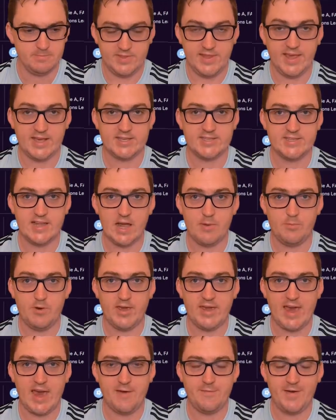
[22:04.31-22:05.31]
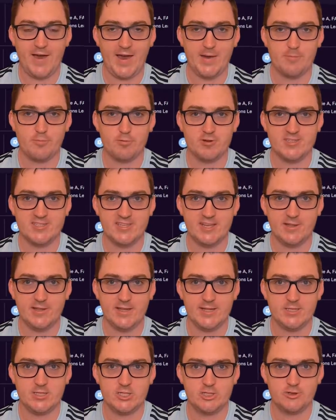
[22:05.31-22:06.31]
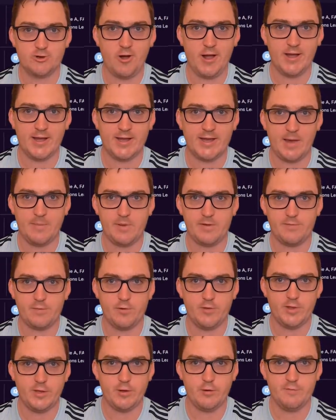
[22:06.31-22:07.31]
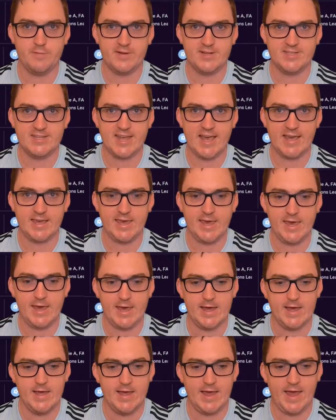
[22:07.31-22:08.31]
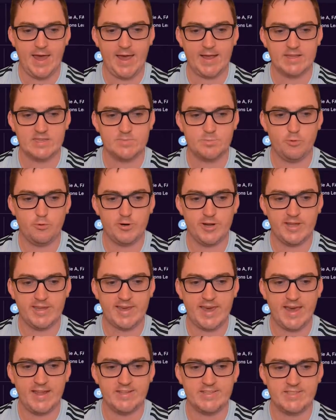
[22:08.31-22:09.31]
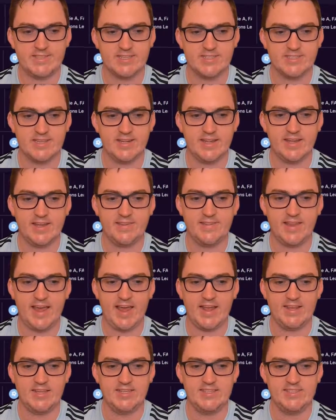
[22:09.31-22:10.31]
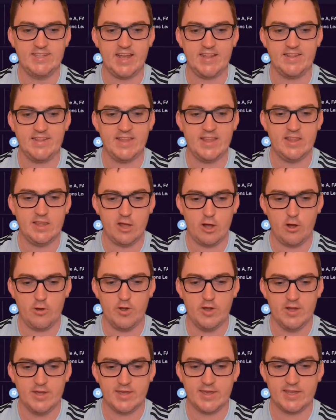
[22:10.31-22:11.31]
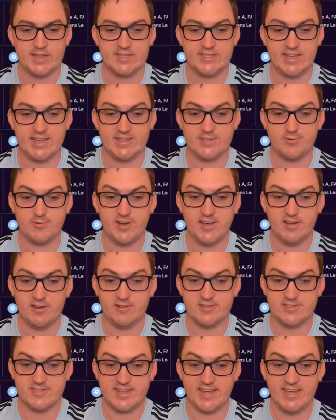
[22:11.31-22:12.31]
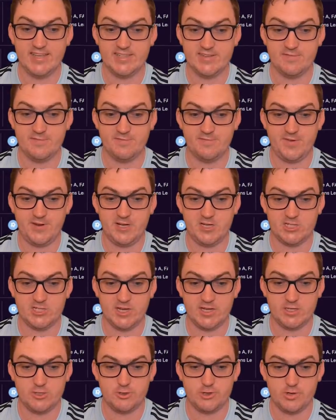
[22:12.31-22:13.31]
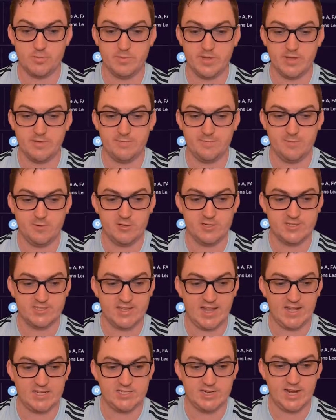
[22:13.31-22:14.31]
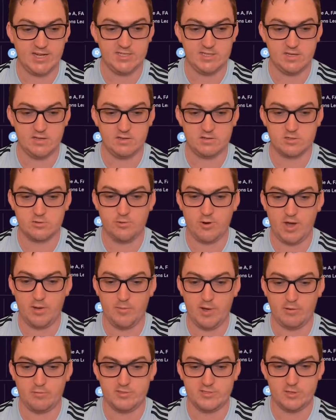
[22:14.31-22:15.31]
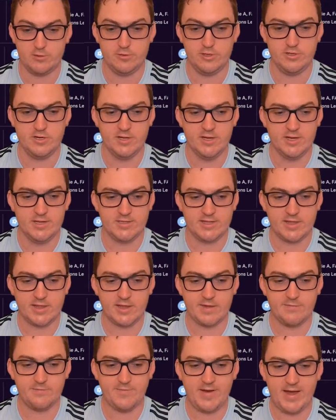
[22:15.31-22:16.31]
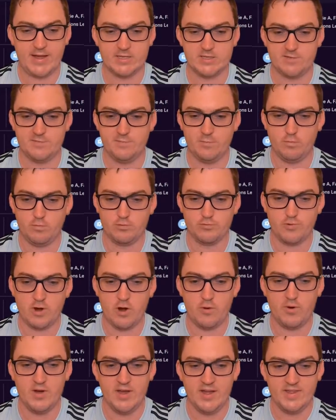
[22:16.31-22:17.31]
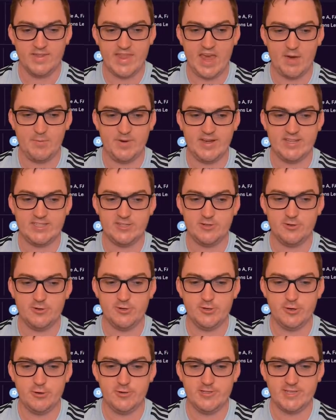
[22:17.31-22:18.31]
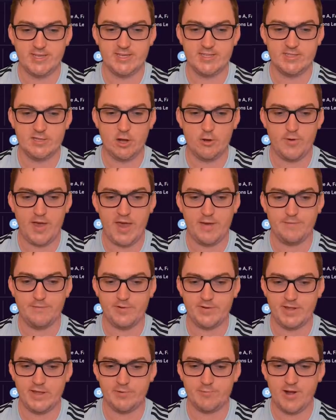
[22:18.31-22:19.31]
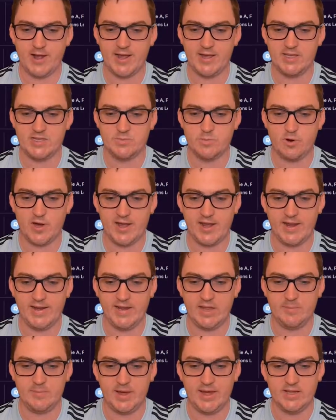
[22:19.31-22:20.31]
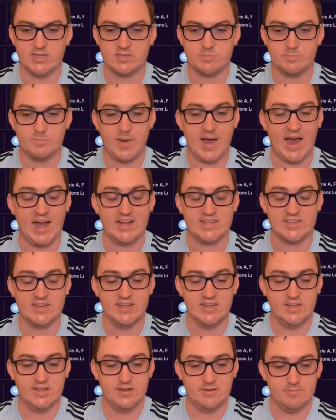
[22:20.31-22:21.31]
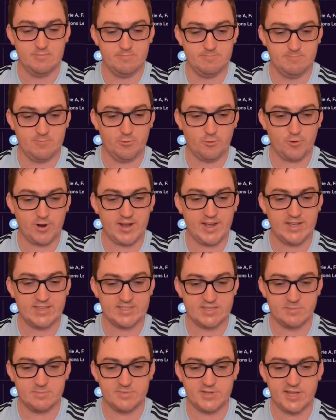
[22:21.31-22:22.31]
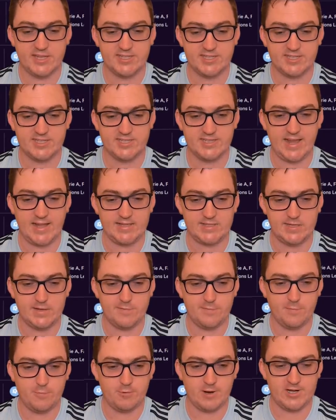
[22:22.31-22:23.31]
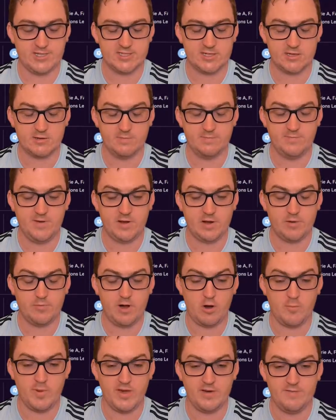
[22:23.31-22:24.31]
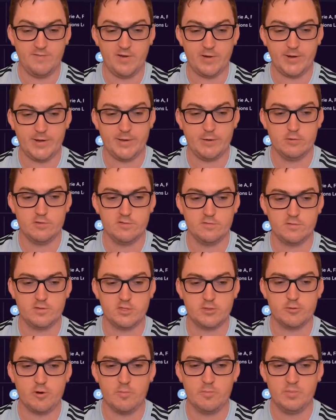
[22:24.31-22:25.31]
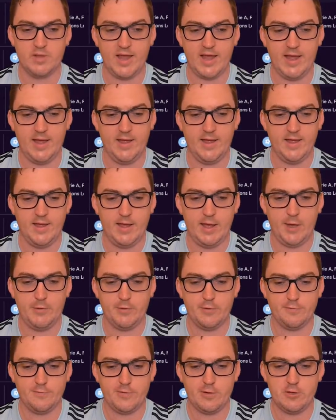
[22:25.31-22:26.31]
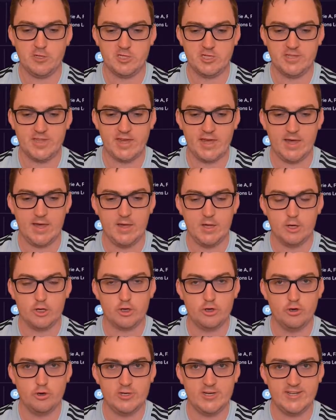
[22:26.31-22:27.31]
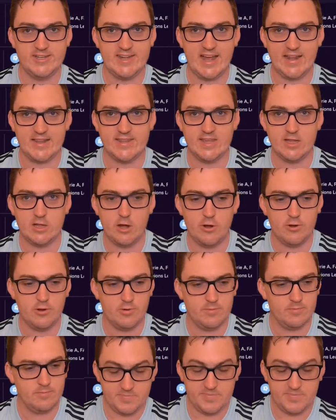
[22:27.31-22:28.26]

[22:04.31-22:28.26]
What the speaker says: Next up, we have a Brazilian striker coming through the youth intake here at Sporting Kansas City, and that is Danilo. You can see he's already got decent finishing, dribbling, first touch. He actually looks quite well suited for the advanced forward role that we do use. He's no Anthony Reyes by any means, but already has some decent stats there for us. It could very well be a very useful squad player in the future there, could Danilo.